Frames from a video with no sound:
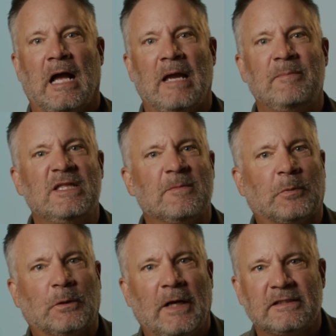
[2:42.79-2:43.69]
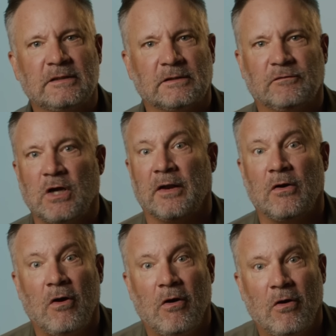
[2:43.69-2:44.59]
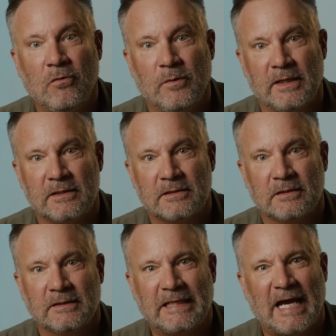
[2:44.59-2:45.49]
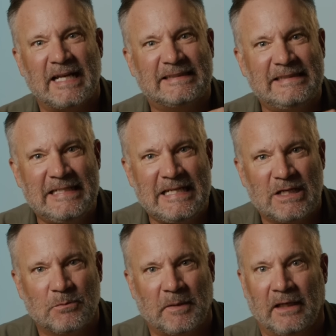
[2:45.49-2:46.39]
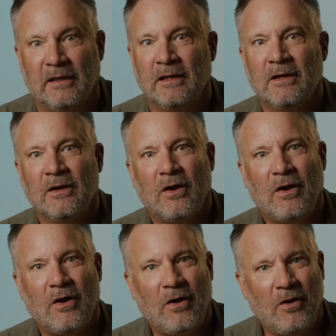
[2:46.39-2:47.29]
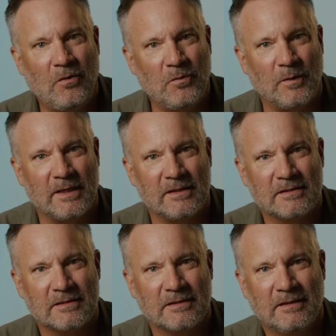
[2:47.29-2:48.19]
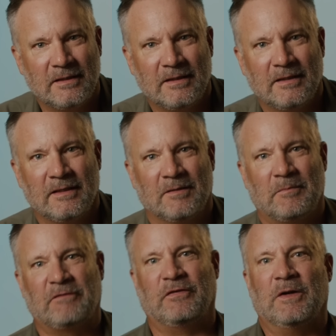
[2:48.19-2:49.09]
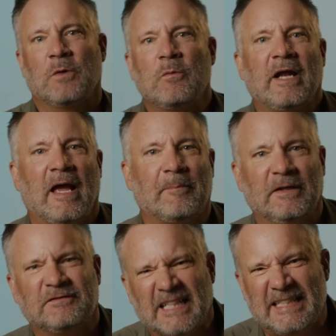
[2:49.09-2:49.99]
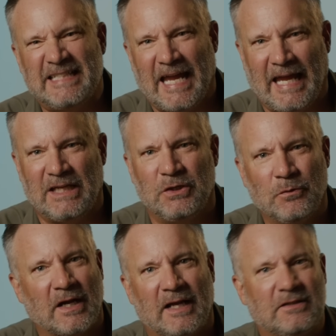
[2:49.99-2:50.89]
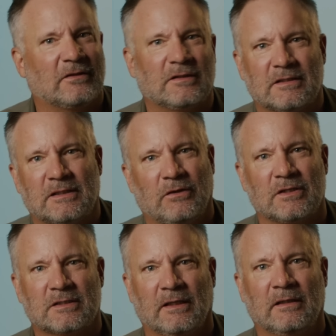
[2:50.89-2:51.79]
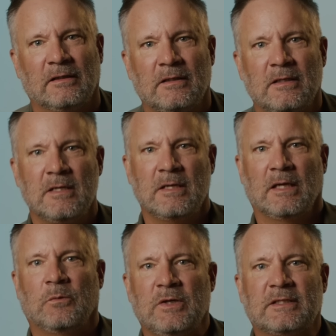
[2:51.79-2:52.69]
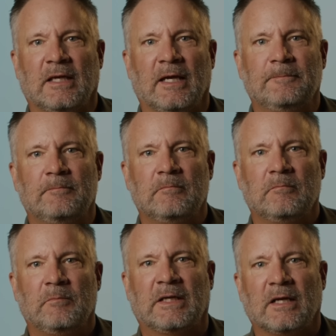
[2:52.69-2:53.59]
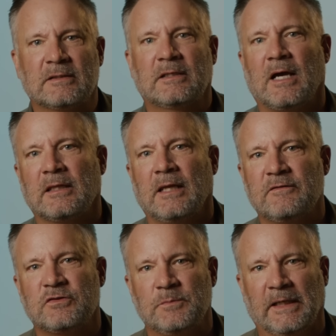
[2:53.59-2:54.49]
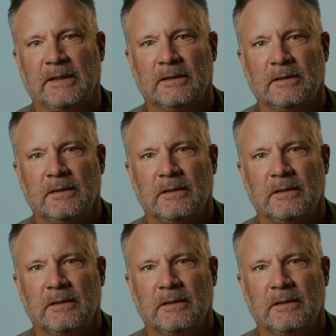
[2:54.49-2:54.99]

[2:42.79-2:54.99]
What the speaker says: I'm in the presence of God always. God is near me always. My friend, what would happen if today you and I took this seriously? And we said, because God loves me,